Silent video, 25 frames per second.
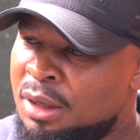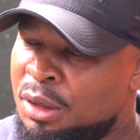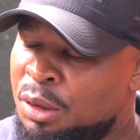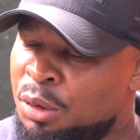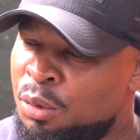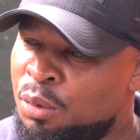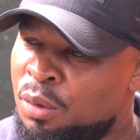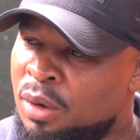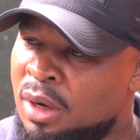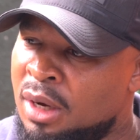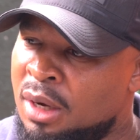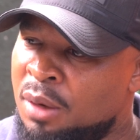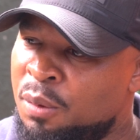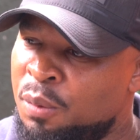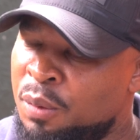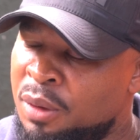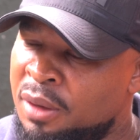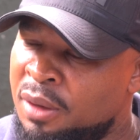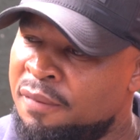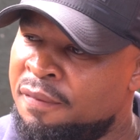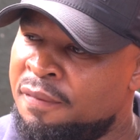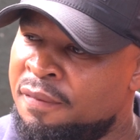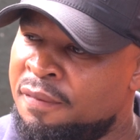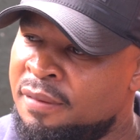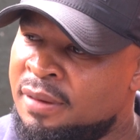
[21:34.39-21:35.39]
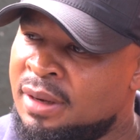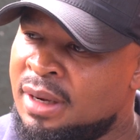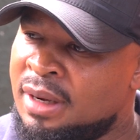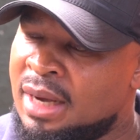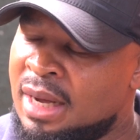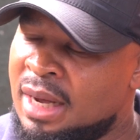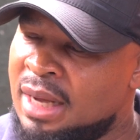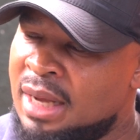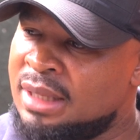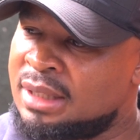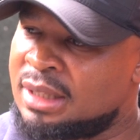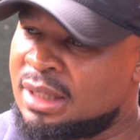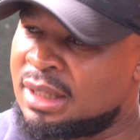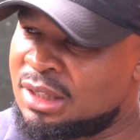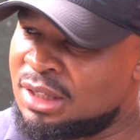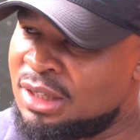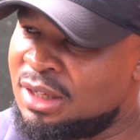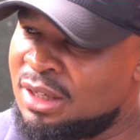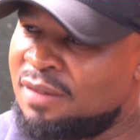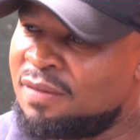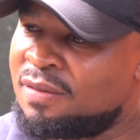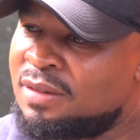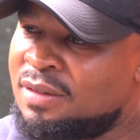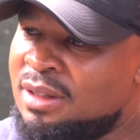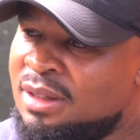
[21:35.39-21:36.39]
You are with Kaizer
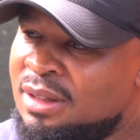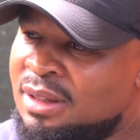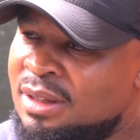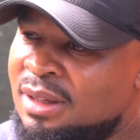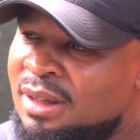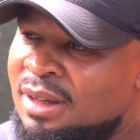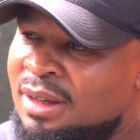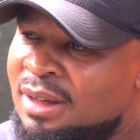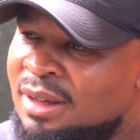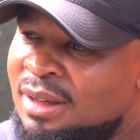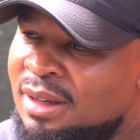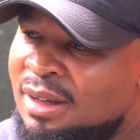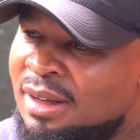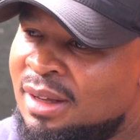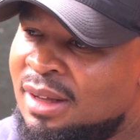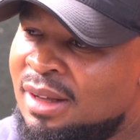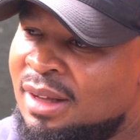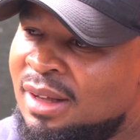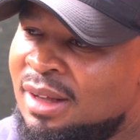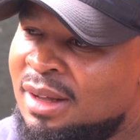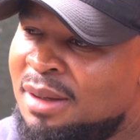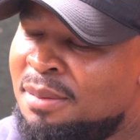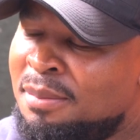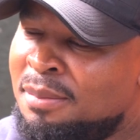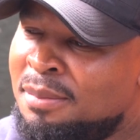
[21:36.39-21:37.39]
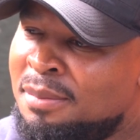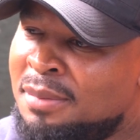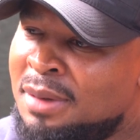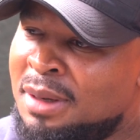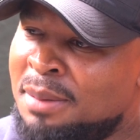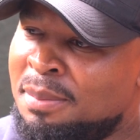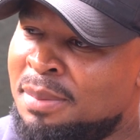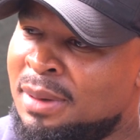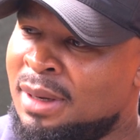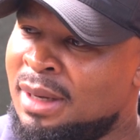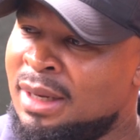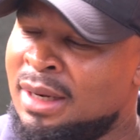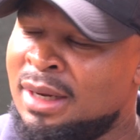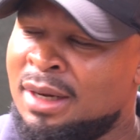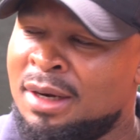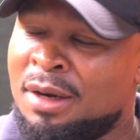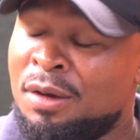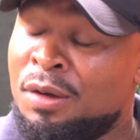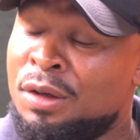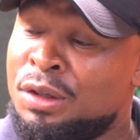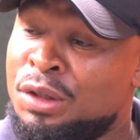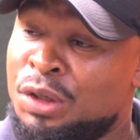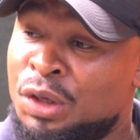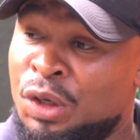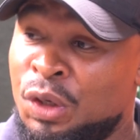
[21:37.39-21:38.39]
Chiefs. My brother, that
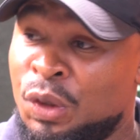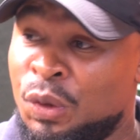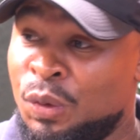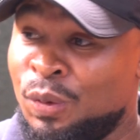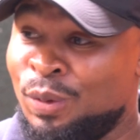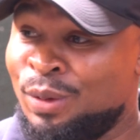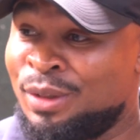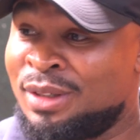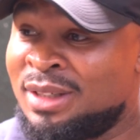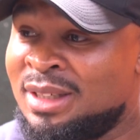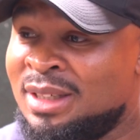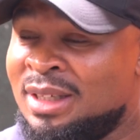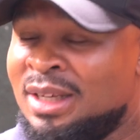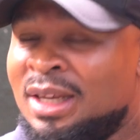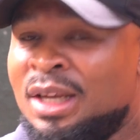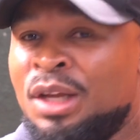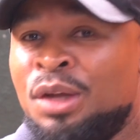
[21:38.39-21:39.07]
was huge.